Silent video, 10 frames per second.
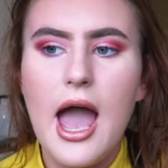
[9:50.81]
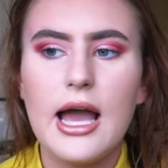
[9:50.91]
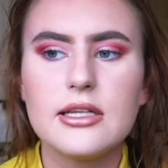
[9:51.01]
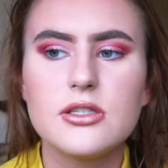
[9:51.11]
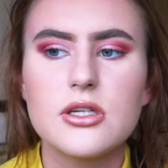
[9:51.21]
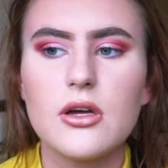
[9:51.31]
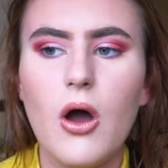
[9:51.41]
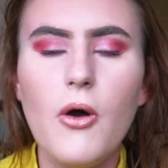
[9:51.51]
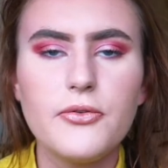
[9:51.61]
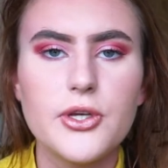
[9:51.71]
And
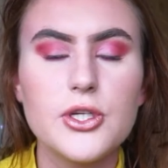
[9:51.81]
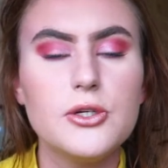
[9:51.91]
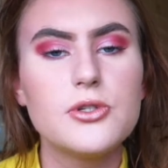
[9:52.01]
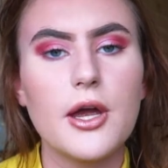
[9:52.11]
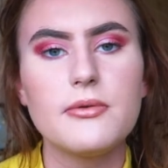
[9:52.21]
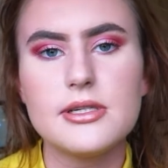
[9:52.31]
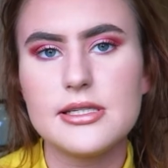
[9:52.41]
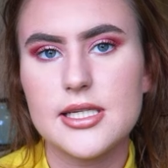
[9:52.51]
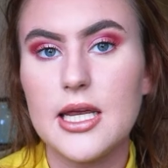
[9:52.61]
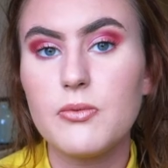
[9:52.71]
often you don't
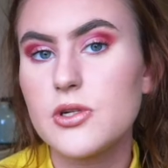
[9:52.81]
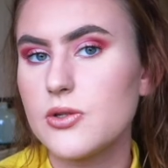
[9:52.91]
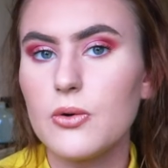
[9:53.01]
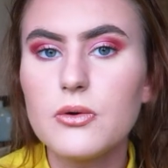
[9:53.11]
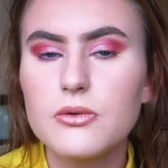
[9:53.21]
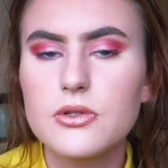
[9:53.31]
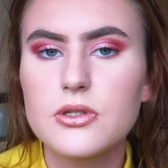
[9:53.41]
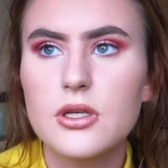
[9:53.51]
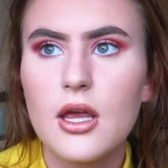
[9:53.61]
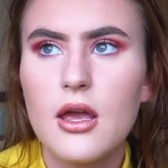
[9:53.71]
see
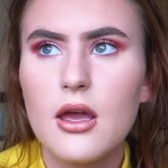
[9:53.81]
results.